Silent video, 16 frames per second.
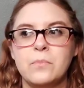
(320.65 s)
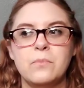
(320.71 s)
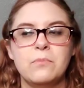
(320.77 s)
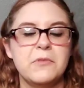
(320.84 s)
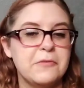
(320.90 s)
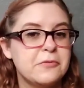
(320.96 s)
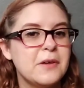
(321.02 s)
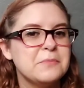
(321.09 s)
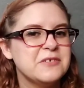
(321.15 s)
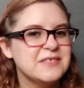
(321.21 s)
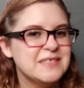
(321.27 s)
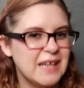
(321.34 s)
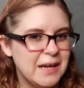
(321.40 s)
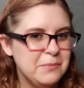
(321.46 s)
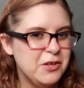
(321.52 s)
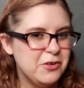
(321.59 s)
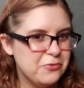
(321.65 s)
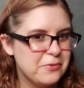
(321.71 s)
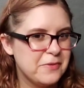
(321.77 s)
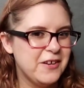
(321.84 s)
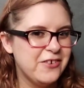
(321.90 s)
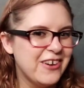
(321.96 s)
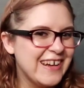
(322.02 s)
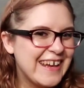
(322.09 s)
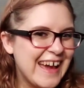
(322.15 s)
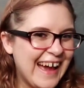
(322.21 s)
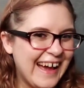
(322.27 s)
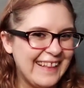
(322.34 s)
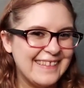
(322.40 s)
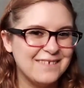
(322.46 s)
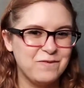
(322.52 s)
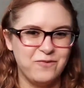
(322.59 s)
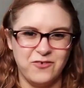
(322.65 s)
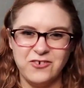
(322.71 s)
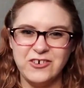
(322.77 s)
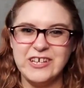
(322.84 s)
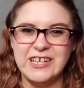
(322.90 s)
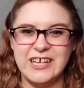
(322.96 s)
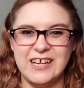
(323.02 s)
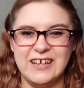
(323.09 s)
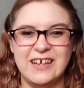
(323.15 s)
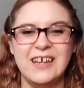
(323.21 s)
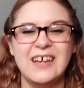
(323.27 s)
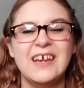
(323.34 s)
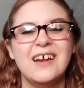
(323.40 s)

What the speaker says: the summers I'm used to in California.